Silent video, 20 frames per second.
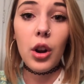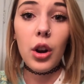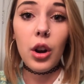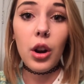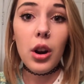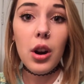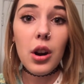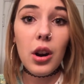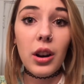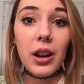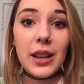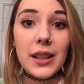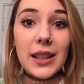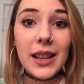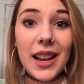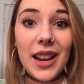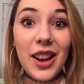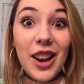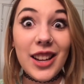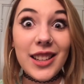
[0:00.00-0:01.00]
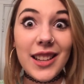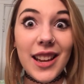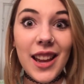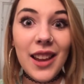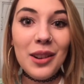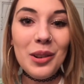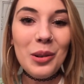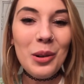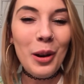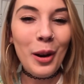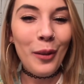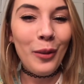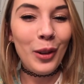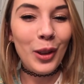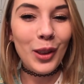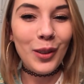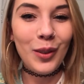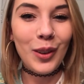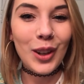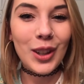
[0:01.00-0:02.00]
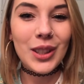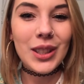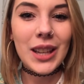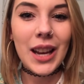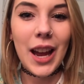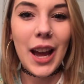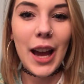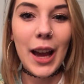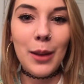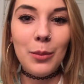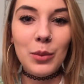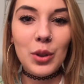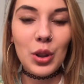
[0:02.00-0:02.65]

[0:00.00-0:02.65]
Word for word: her because I got to handle her for the first time.